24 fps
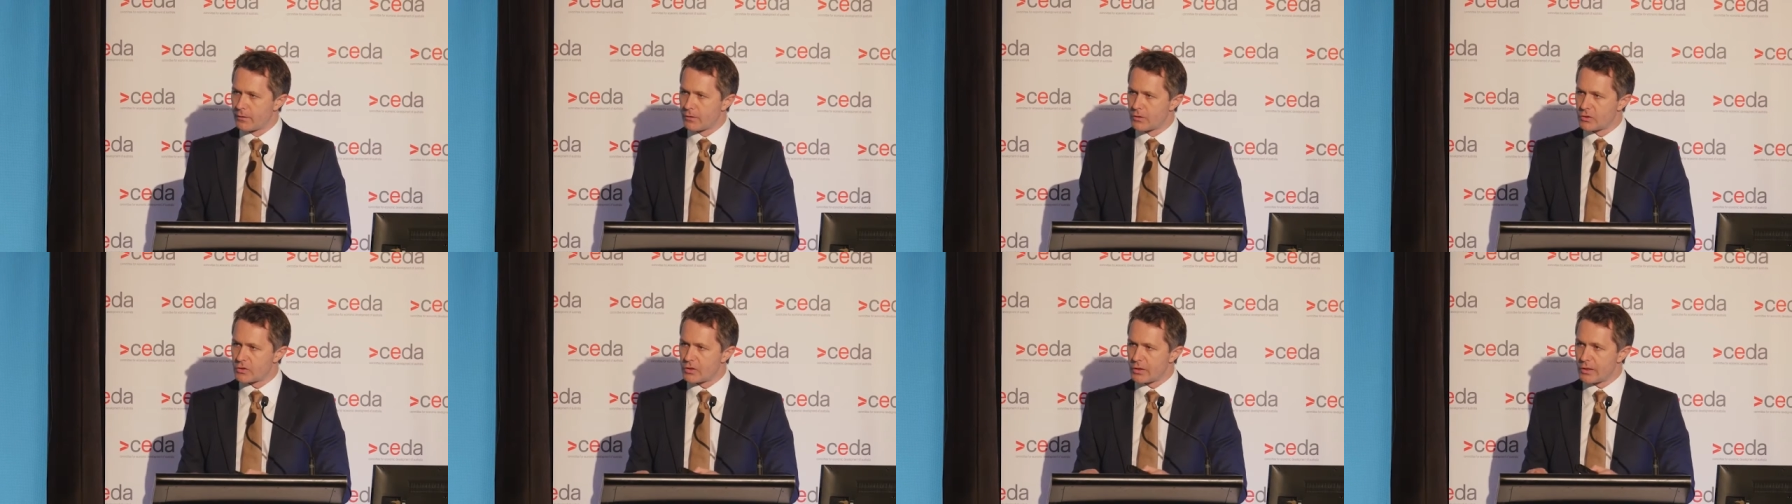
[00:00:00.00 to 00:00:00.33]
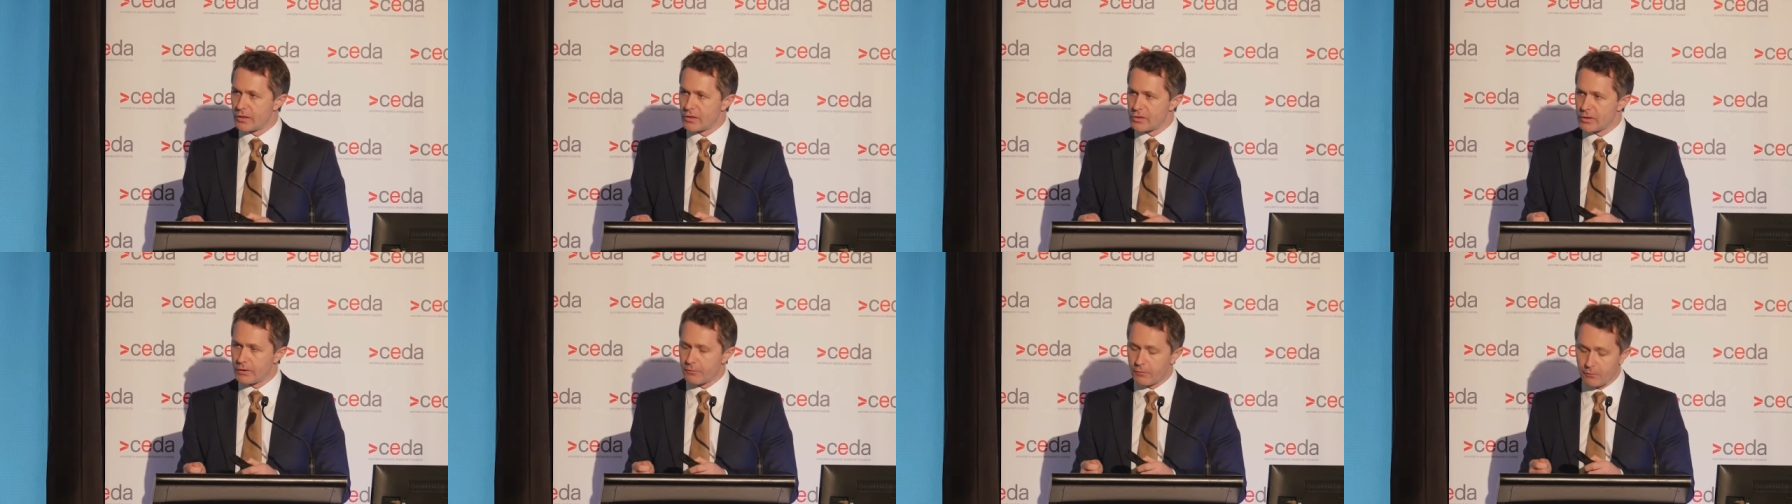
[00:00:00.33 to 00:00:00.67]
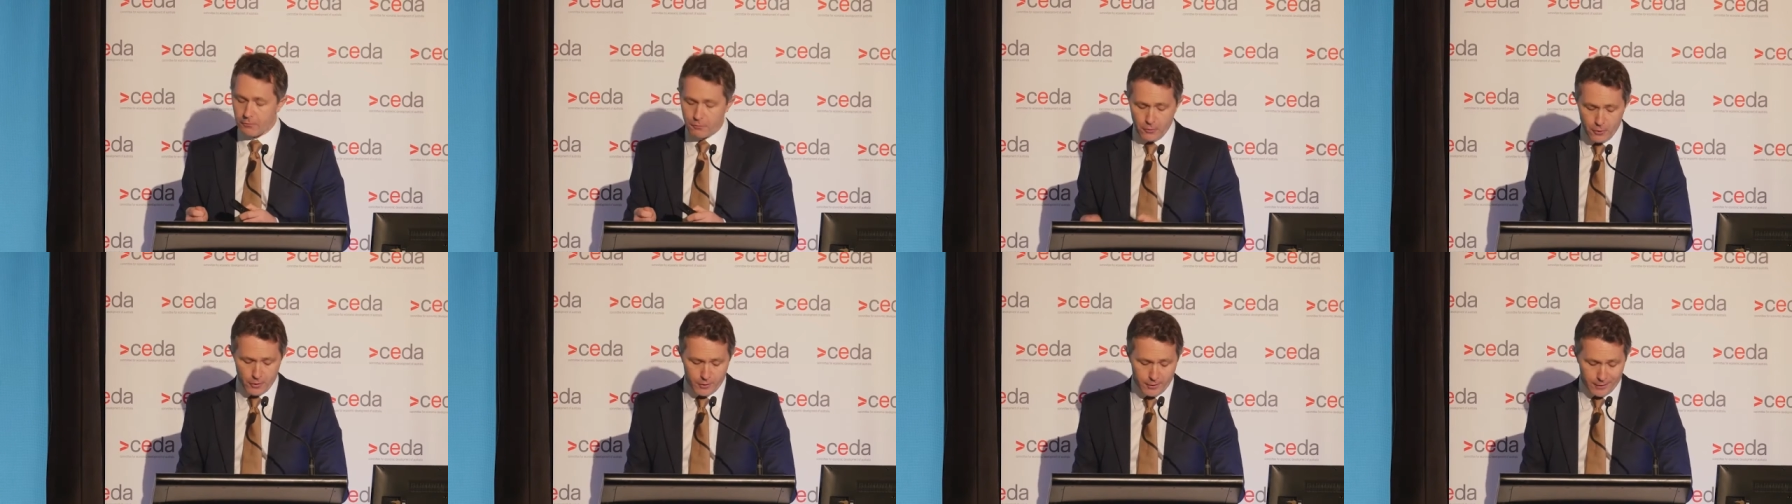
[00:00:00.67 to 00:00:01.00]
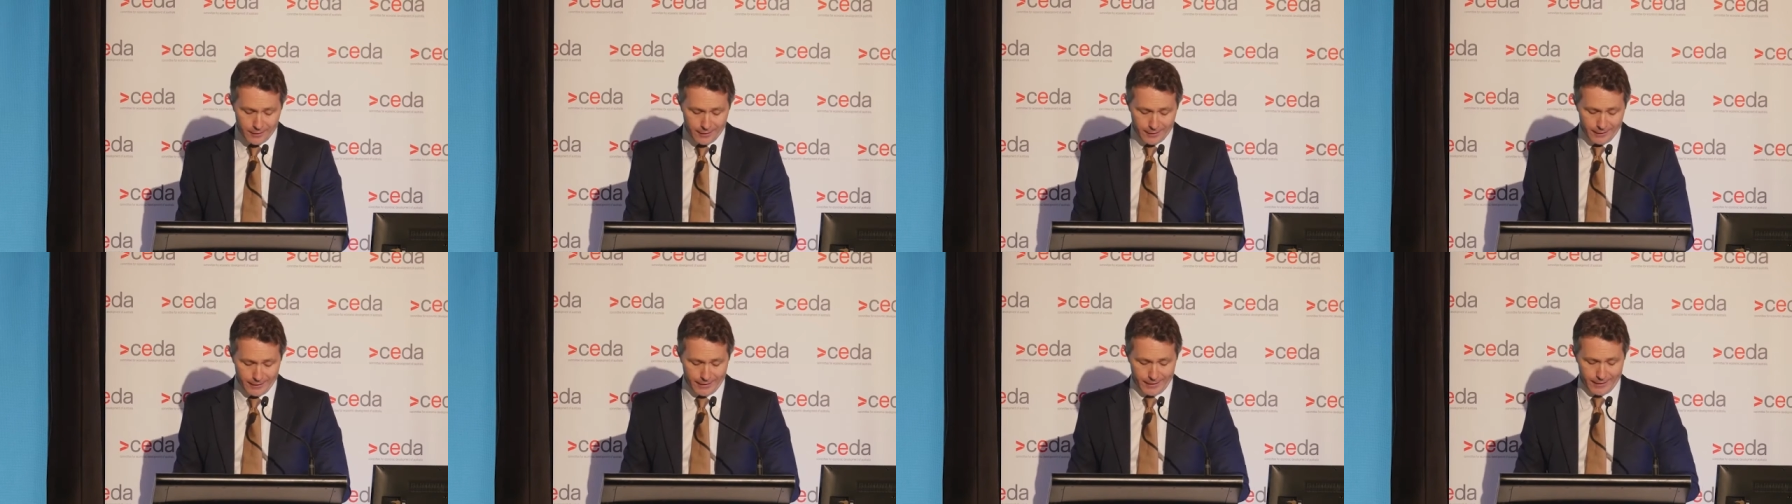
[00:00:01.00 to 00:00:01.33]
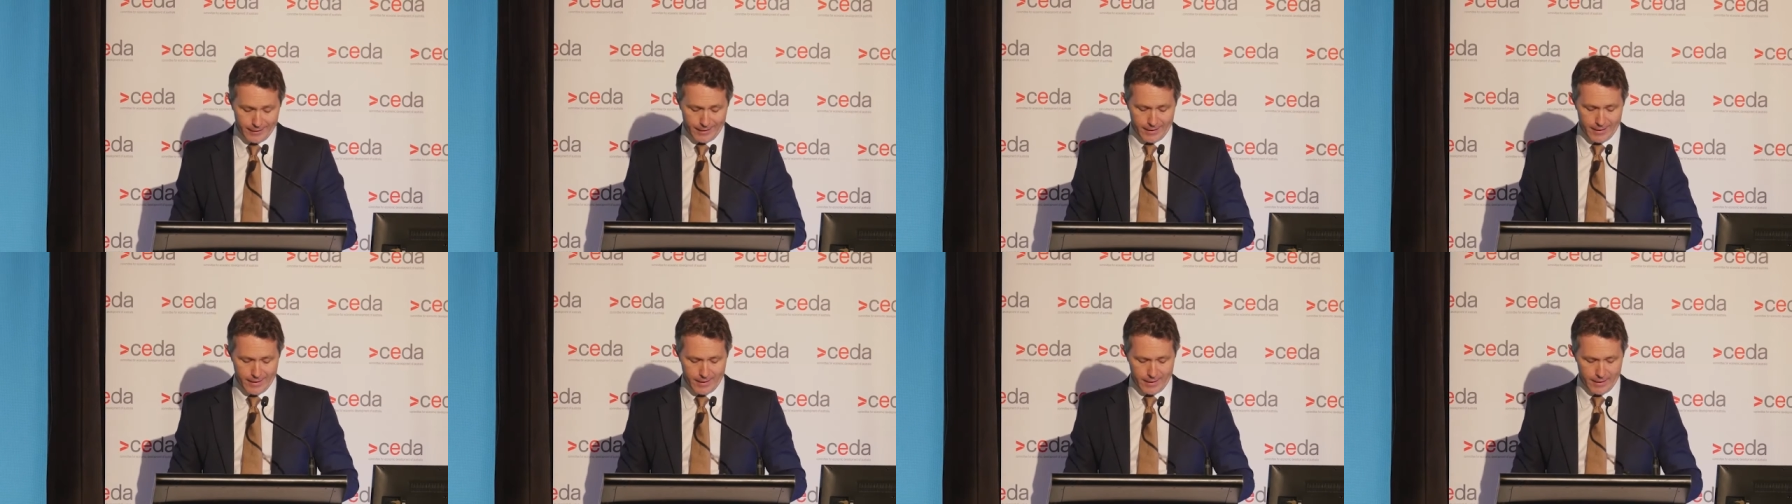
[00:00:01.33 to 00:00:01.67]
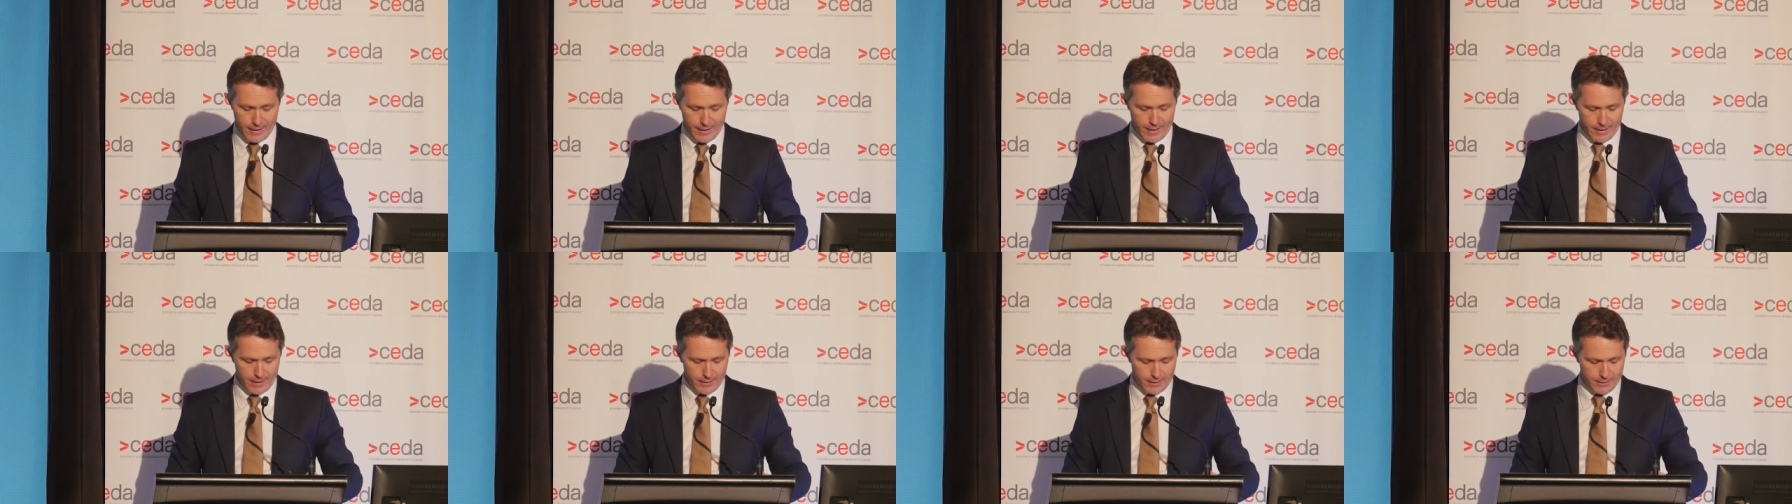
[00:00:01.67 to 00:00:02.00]
cities even further than they are
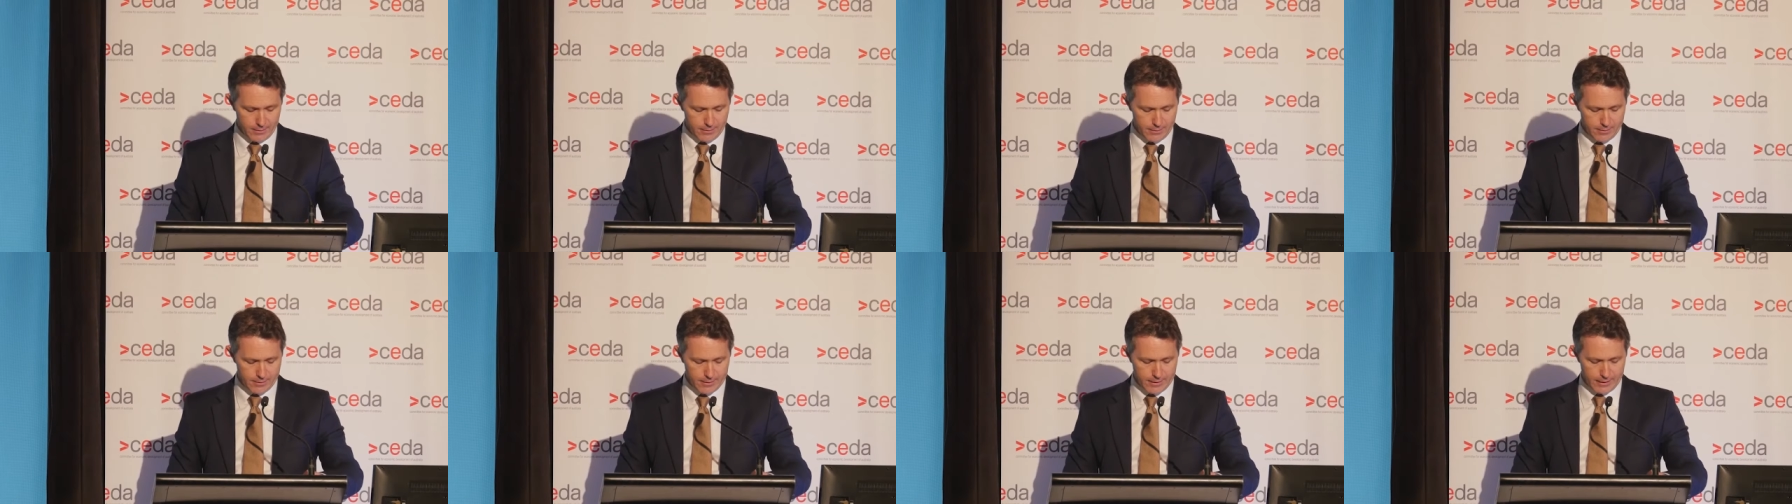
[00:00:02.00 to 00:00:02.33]
now